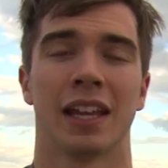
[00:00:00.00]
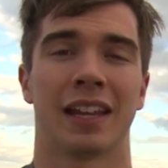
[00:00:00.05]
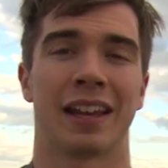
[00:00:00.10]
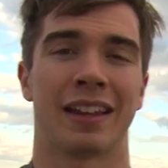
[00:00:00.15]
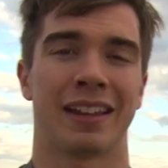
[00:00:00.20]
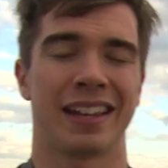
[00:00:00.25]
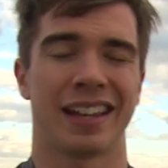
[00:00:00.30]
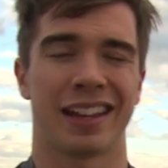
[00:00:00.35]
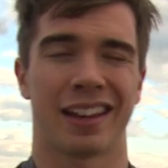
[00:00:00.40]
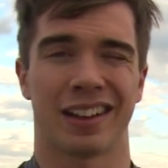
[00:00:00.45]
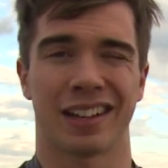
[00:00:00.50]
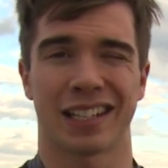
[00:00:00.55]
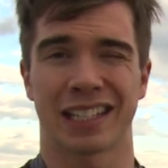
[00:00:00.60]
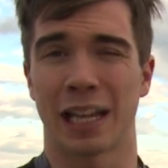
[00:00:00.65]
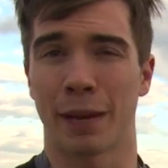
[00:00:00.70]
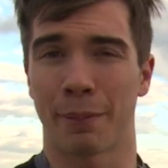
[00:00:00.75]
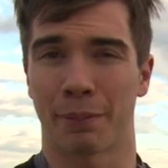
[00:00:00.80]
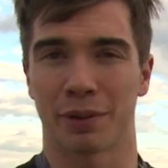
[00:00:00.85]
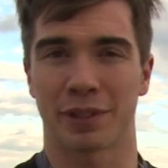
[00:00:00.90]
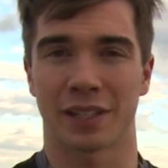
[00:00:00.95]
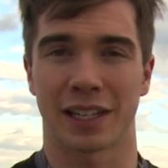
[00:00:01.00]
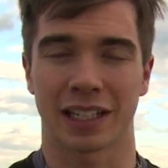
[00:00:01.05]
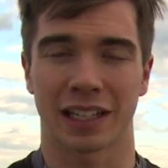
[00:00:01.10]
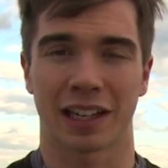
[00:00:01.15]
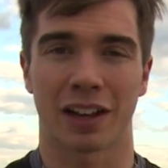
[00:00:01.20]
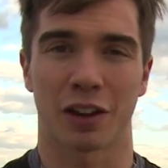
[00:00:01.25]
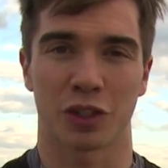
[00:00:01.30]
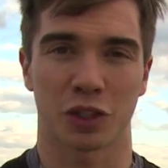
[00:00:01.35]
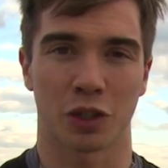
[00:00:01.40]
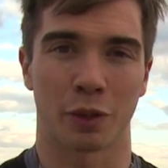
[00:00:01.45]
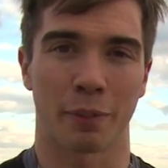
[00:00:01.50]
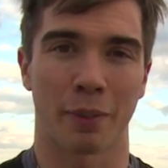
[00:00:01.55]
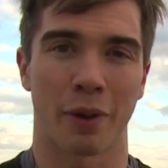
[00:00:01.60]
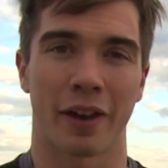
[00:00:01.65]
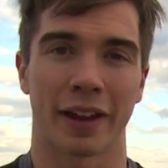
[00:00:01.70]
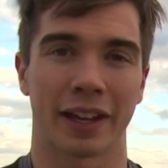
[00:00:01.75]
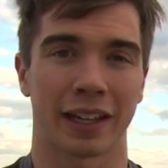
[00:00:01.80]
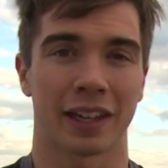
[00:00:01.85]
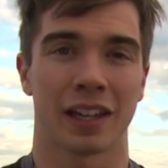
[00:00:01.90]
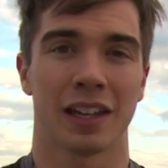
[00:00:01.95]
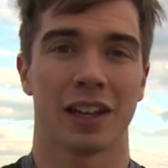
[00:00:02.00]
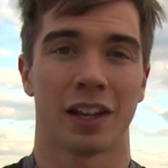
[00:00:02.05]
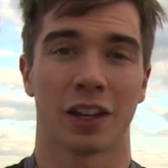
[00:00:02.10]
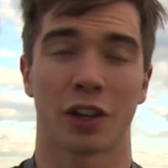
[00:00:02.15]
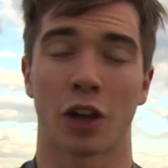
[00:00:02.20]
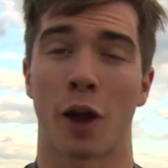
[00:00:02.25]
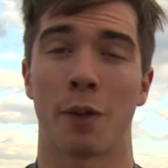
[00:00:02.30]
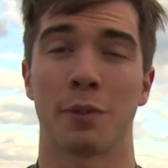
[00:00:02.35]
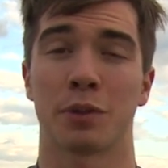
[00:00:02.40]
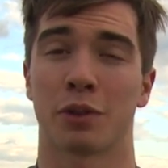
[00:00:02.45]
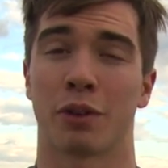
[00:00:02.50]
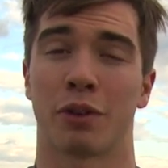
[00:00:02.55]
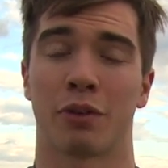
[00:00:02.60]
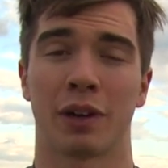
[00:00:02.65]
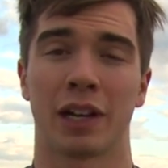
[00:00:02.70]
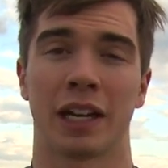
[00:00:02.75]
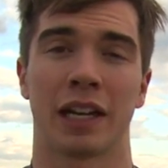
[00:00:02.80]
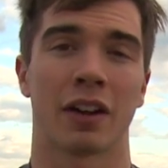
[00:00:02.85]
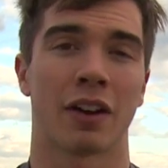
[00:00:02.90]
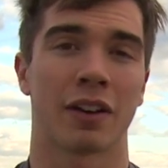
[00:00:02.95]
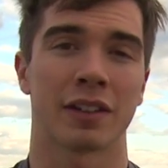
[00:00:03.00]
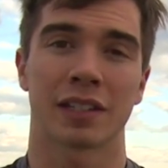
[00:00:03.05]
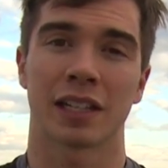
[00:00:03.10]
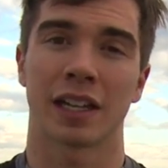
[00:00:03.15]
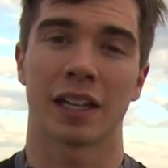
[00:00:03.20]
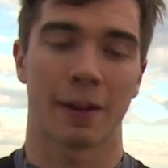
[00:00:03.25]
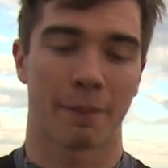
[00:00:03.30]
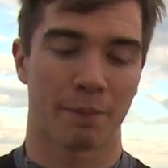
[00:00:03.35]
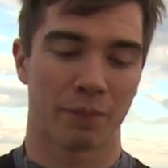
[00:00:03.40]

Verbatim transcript: And the uh, slipper assist clutch on the bike copes with it really nicely.